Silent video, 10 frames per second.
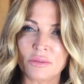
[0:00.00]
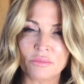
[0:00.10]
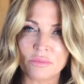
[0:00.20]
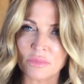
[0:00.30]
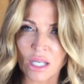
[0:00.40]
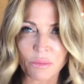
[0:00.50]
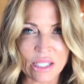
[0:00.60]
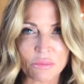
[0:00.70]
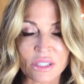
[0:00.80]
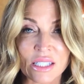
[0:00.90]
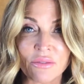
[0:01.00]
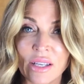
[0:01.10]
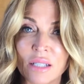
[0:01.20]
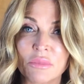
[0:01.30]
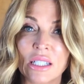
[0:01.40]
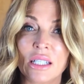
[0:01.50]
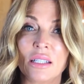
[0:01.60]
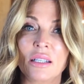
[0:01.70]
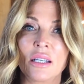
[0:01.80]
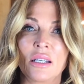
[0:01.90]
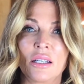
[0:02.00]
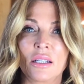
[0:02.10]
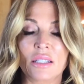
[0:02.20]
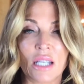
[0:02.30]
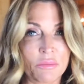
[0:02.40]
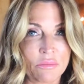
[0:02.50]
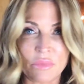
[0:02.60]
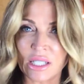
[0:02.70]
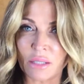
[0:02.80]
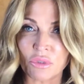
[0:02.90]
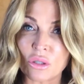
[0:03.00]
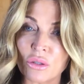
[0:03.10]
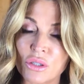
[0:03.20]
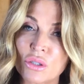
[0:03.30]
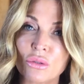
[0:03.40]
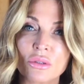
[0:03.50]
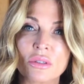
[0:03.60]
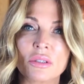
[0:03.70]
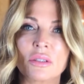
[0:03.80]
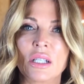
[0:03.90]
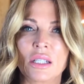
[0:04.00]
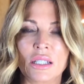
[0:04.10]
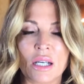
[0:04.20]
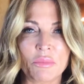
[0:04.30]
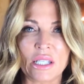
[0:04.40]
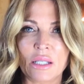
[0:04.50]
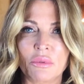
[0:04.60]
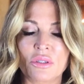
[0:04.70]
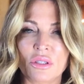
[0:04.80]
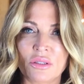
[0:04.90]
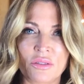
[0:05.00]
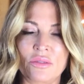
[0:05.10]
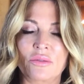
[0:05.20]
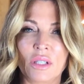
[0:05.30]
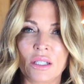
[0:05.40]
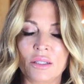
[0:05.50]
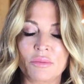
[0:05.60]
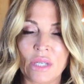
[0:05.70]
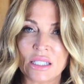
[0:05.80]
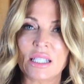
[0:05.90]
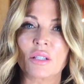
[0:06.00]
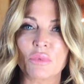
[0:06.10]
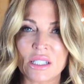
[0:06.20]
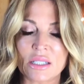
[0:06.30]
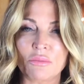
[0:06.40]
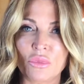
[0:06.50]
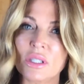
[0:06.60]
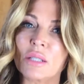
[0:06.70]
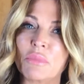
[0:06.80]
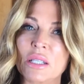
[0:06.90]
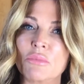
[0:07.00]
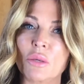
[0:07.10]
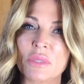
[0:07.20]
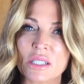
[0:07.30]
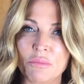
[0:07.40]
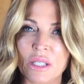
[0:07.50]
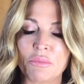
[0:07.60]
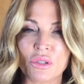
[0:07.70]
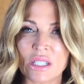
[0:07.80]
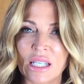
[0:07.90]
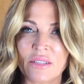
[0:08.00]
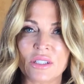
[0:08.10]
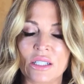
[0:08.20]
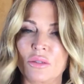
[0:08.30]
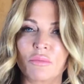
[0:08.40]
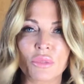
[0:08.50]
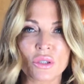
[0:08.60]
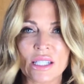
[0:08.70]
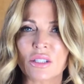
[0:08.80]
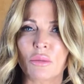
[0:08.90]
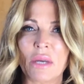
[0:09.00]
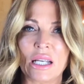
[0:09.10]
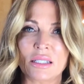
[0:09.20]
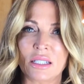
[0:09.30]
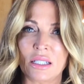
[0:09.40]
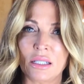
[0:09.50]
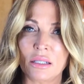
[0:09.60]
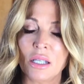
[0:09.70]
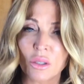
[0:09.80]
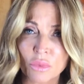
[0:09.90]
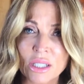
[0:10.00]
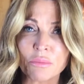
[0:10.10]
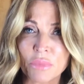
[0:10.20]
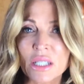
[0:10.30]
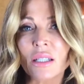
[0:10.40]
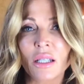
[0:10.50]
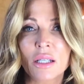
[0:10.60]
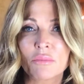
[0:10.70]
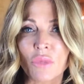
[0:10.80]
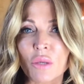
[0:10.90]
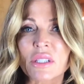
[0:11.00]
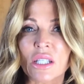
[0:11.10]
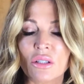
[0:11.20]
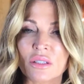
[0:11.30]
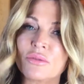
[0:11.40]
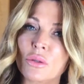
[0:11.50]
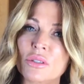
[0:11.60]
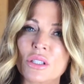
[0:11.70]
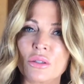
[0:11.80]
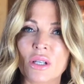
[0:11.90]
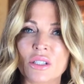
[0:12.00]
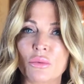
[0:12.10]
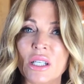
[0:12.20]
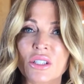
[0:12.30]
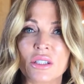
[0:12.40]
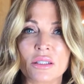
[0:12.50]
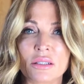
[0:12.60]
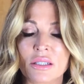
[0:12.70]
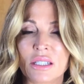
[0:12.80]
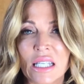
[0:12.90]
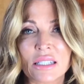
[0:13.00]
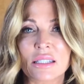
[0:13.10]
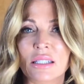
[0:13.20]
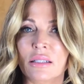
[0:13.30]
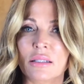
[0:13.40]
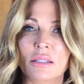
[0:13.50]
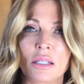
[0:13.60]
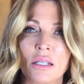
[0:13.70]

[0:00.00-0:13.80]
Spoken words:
not being able to see family, not being able to go to school, not being able to celebrate some really big moments in people's lives. I know birthdays are passing, really big moments that you look forward to, graduations, dances,